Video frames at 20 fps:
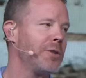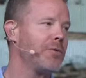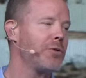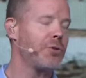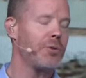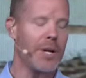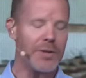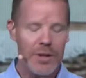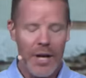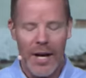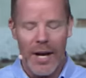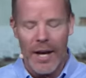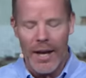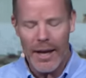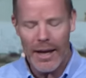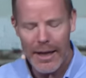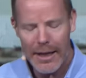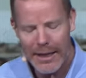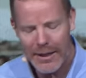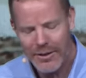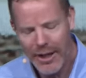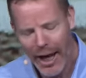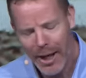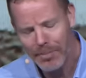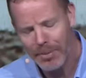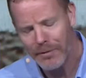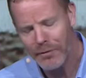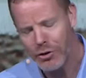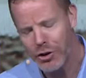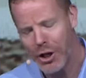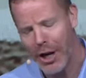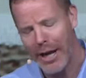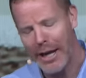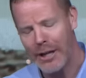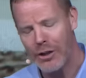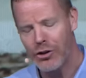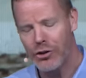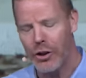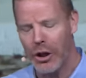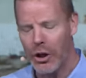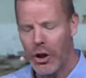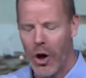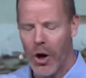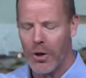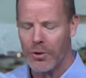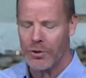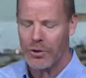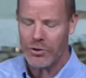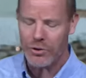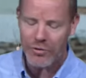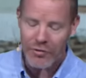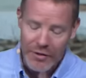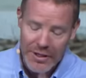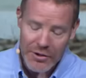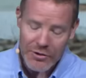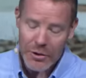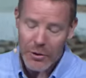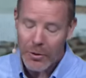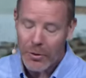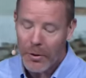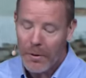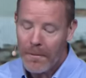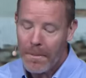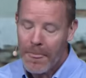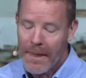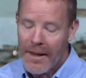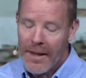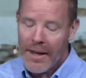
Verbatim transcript: of stress any type of change that causes physical,